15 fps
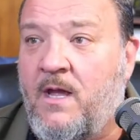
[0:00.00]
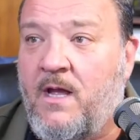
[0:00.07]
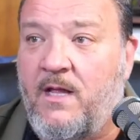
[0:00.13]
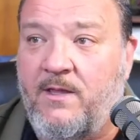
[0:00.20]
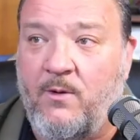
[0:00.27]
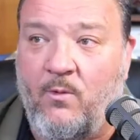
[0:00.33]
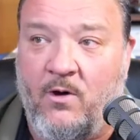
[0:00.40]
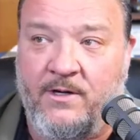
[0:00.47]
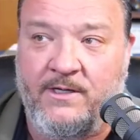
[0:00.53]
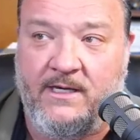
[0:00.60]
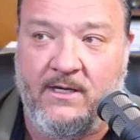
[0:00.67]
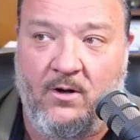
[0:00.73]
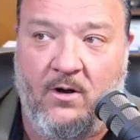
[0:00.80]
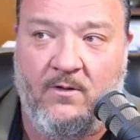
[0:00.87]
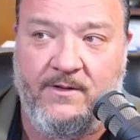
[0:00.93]
and they want to get
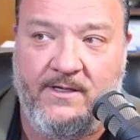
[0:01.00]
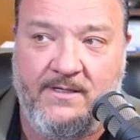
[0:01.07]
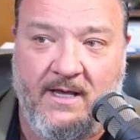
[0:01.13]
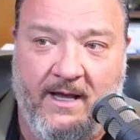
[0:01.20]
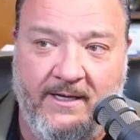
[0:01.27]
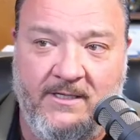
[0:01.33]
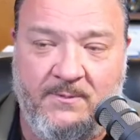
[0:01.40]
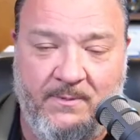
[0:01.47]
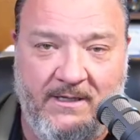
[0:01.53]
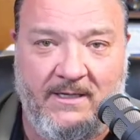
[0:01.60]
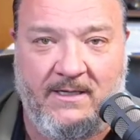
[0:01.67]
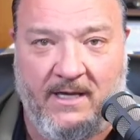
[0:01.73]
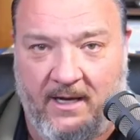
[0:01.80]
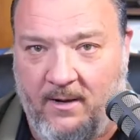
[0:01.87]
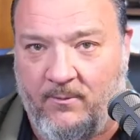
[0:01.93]
all these high-speed
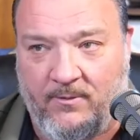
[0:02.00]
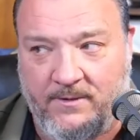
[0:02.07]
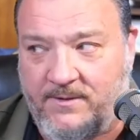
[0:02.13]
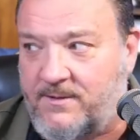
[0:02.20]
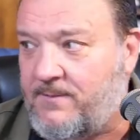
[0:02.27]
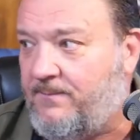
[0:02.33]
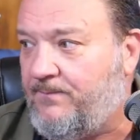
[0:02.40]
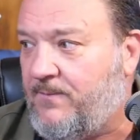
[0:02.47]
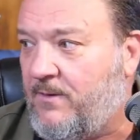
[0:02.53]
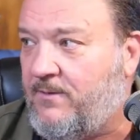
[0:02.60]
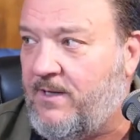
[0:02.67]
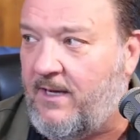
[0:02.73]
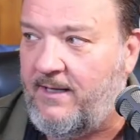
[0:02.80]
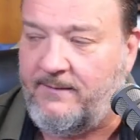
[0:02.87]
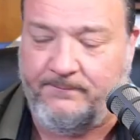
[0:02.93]
cameras.
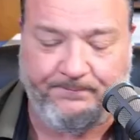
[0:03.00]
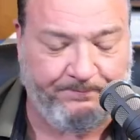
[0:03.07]
Okay.